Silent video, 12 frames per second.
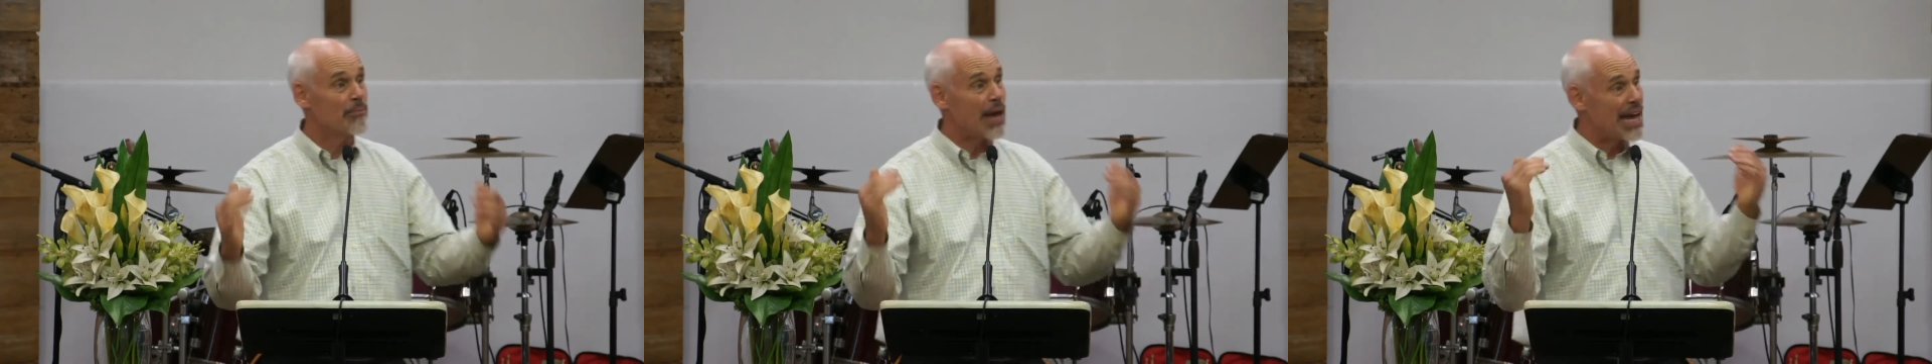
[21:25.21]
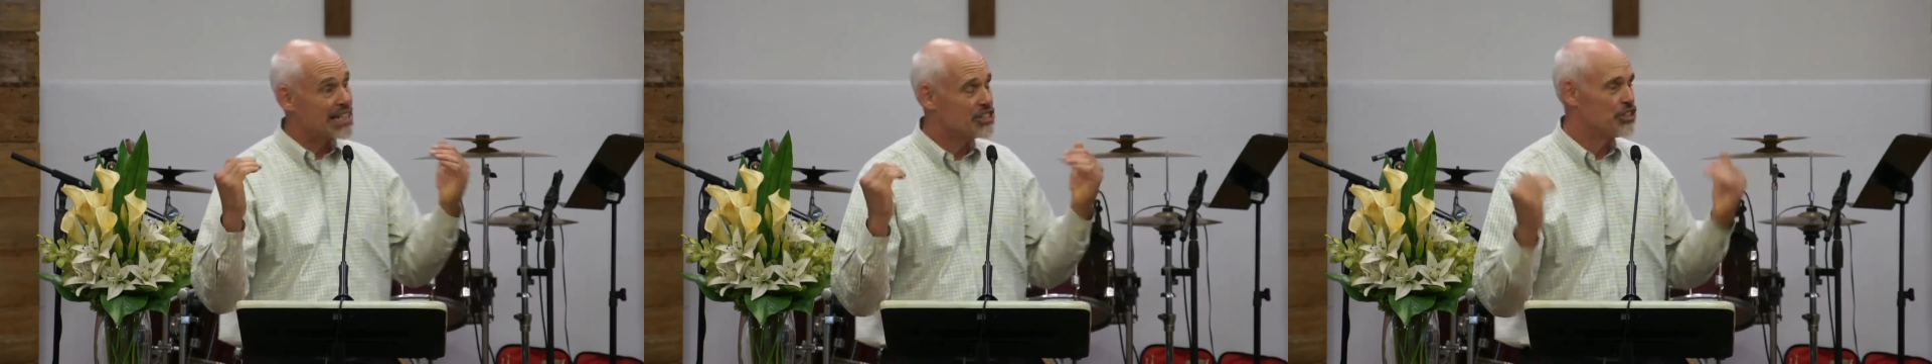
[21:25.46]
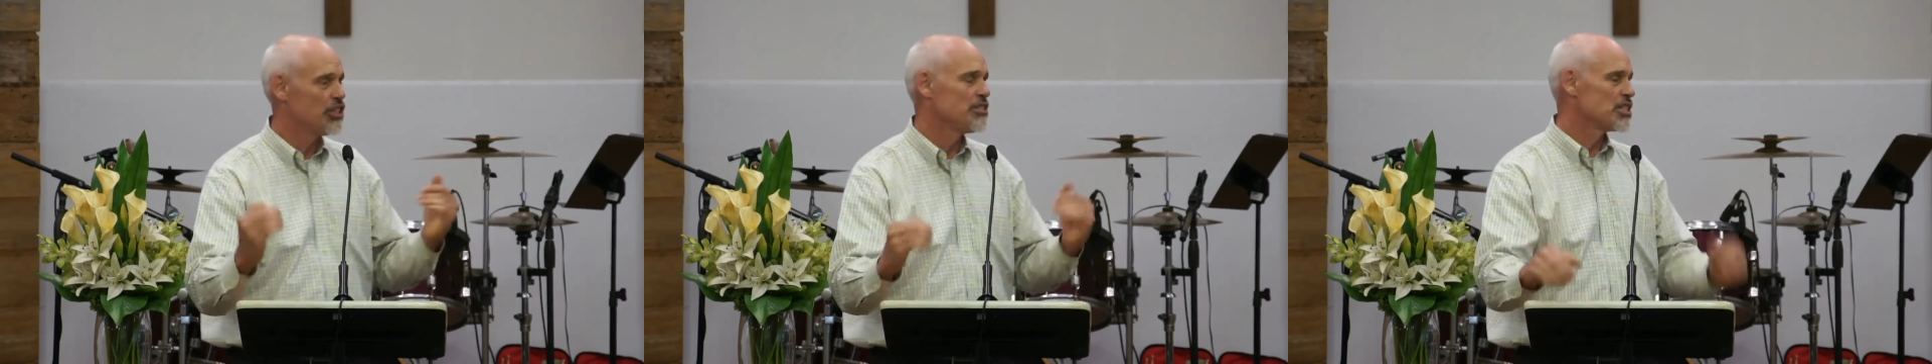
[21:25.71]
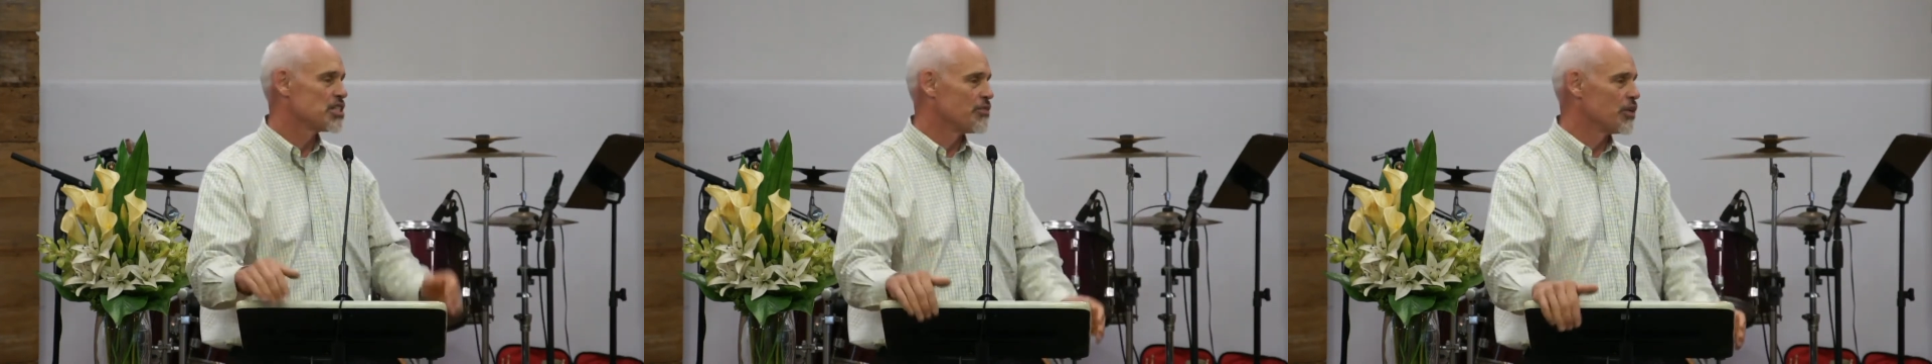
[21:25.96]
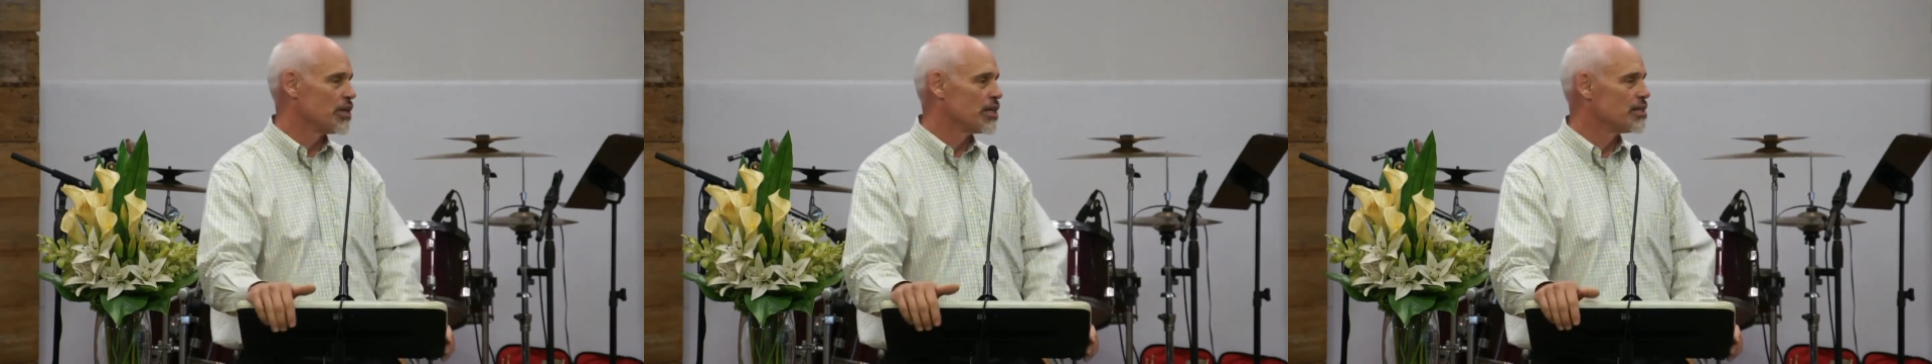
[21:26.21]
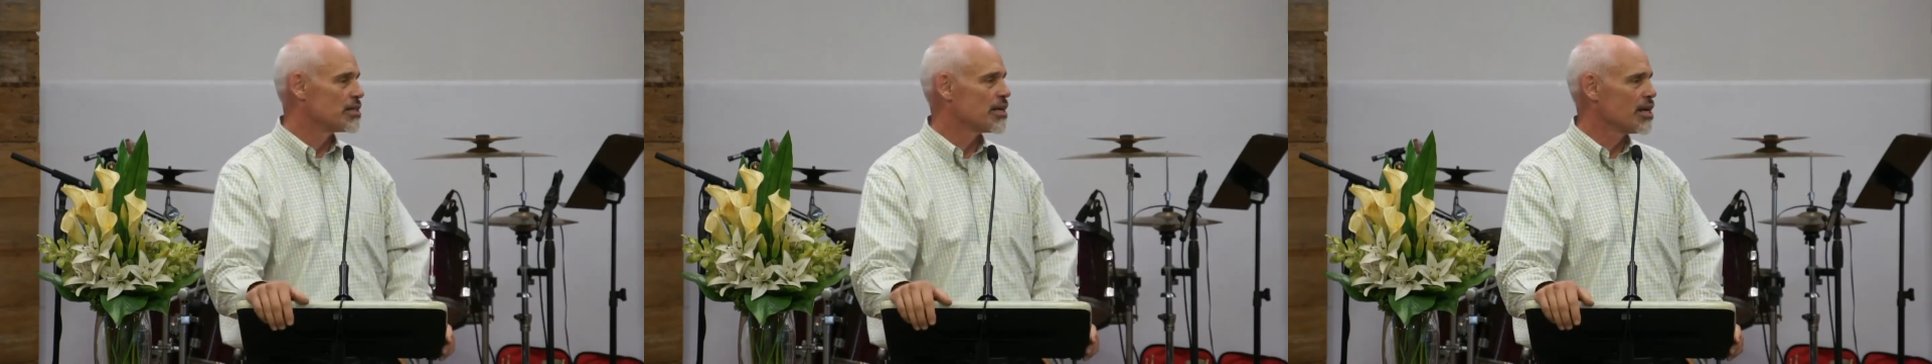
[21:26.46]
at Jesus' feet
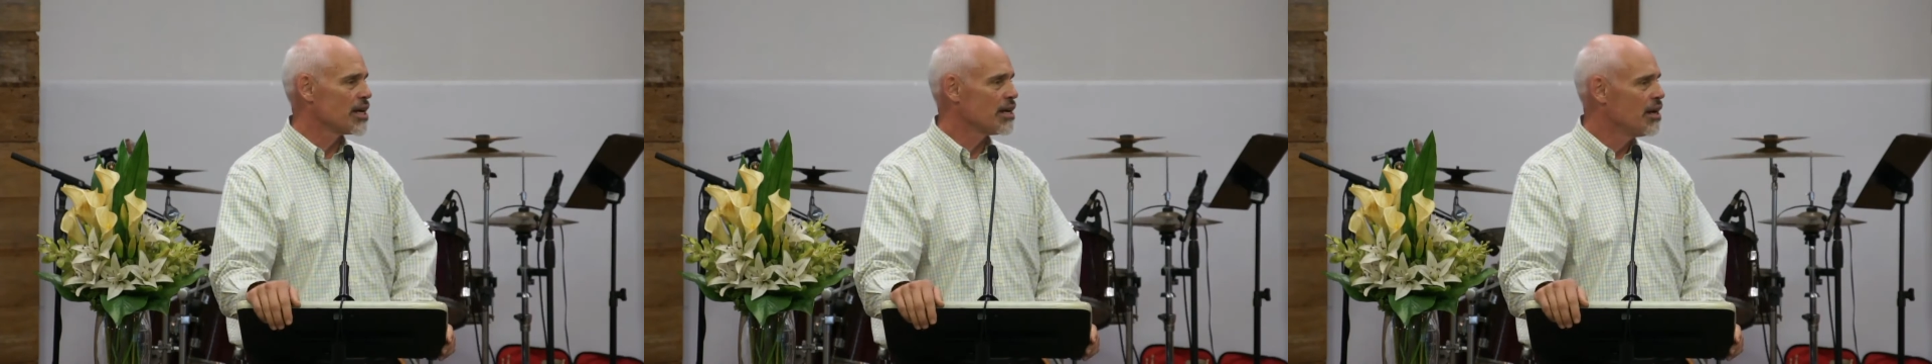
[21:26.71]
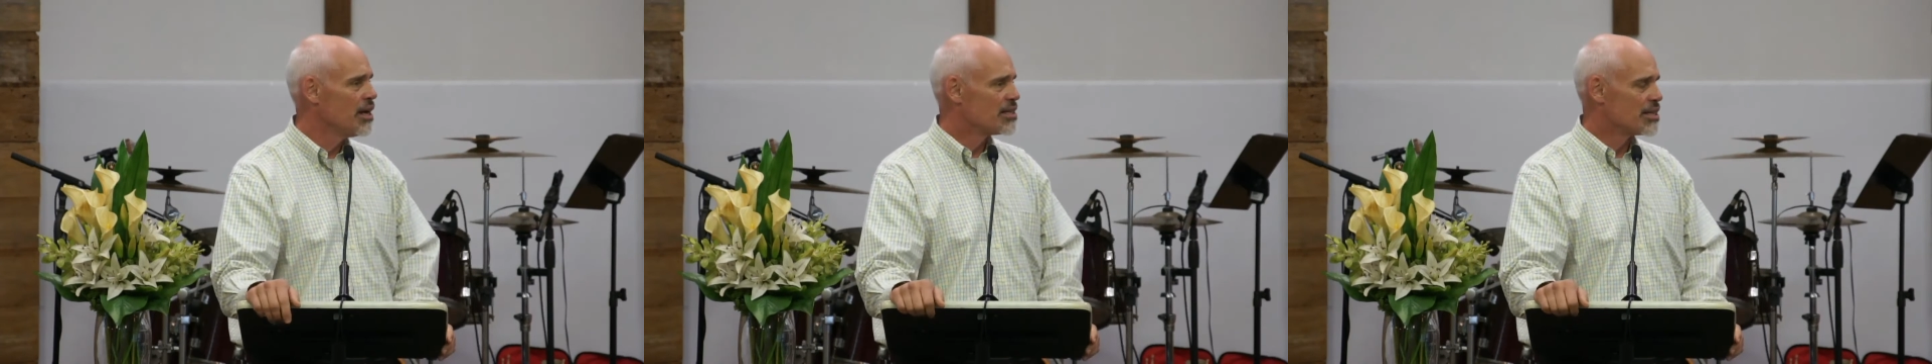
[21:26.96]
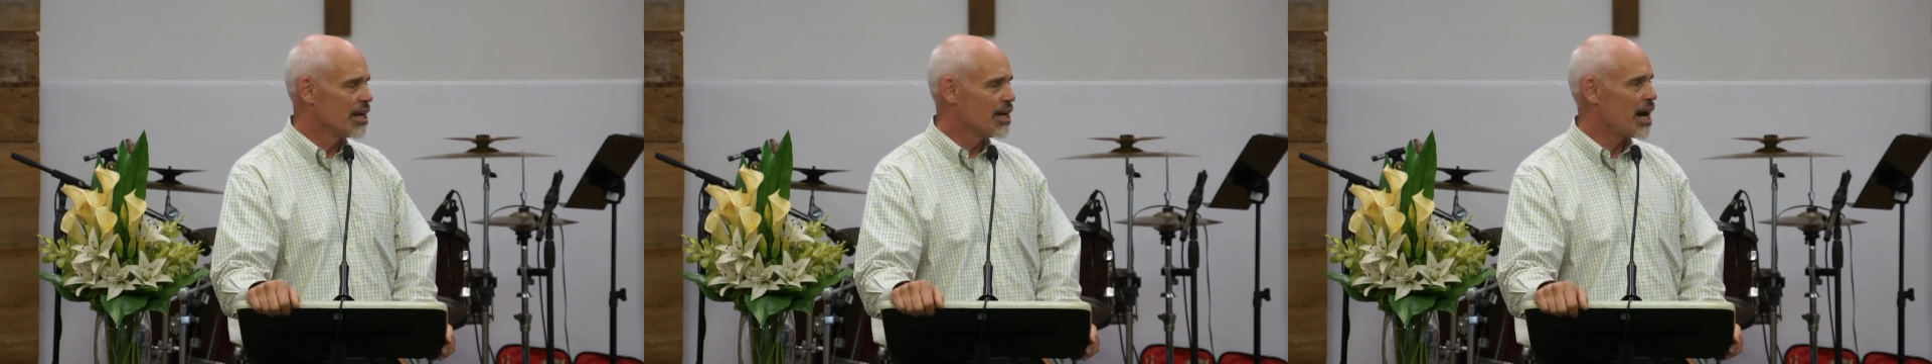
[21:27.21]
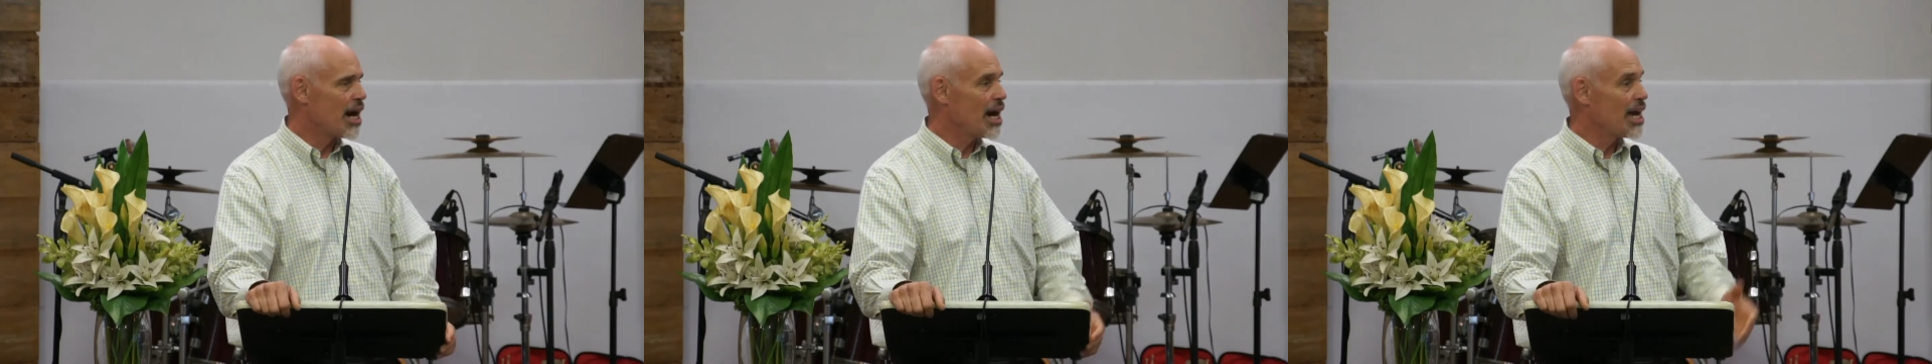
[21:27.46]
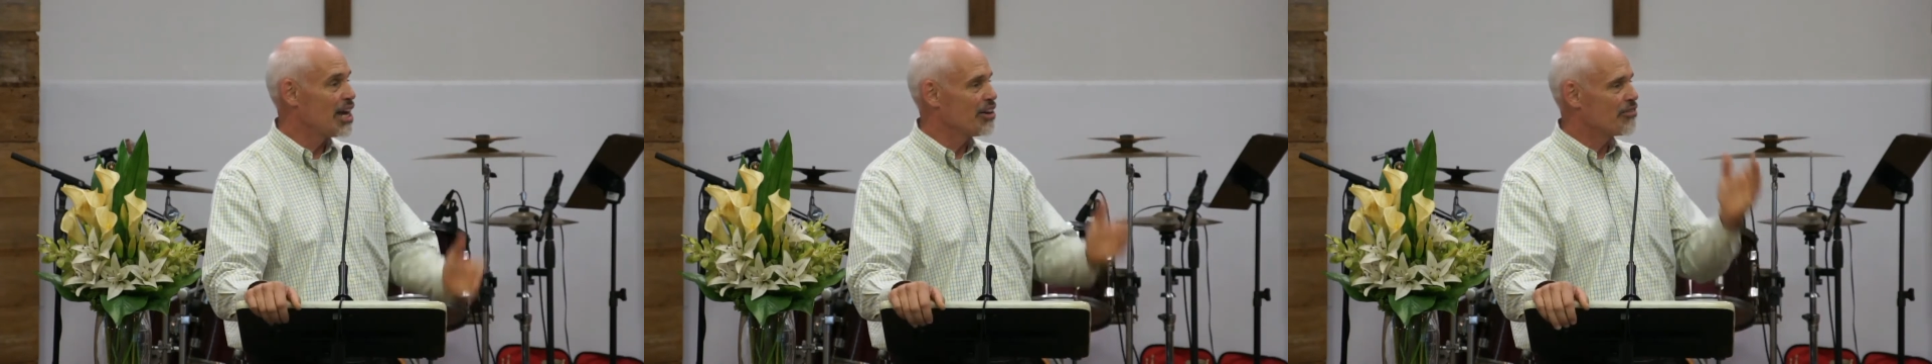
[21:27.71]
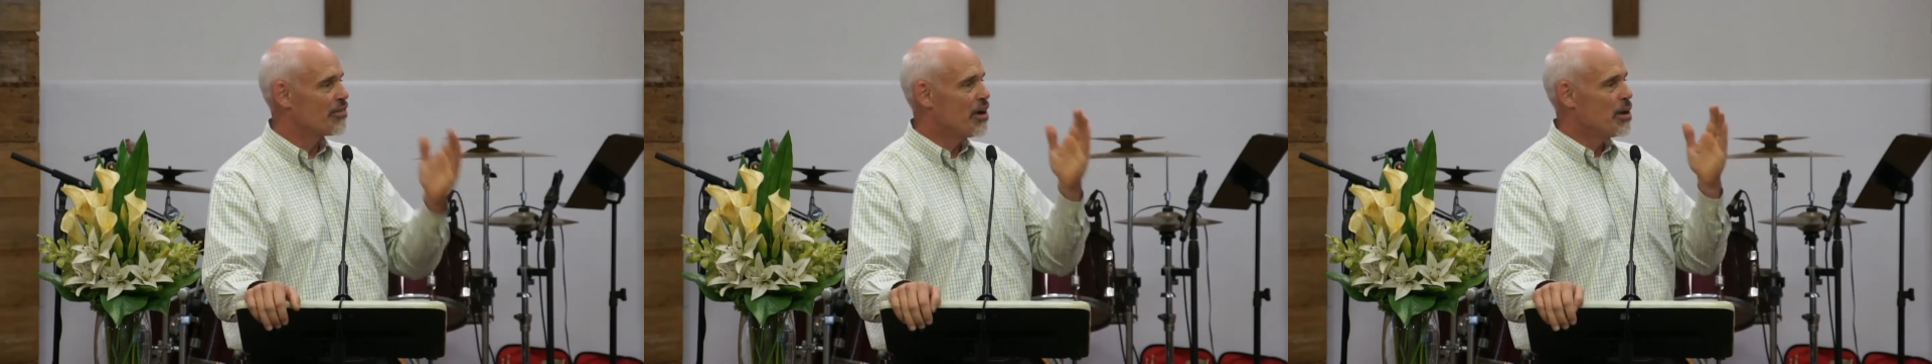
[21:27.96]
and said, I
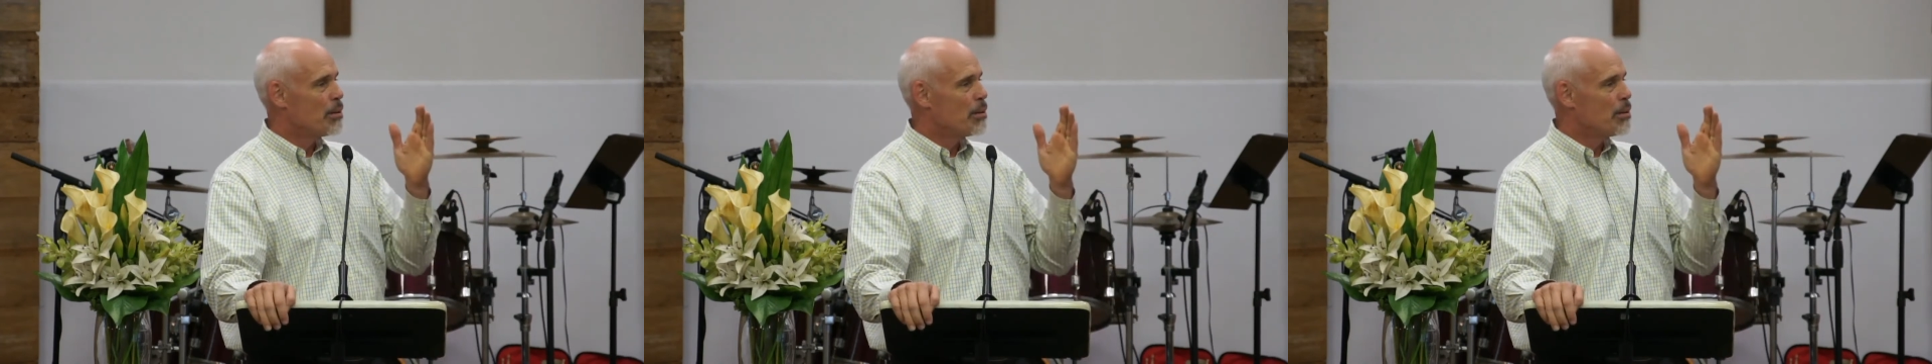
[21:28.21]
have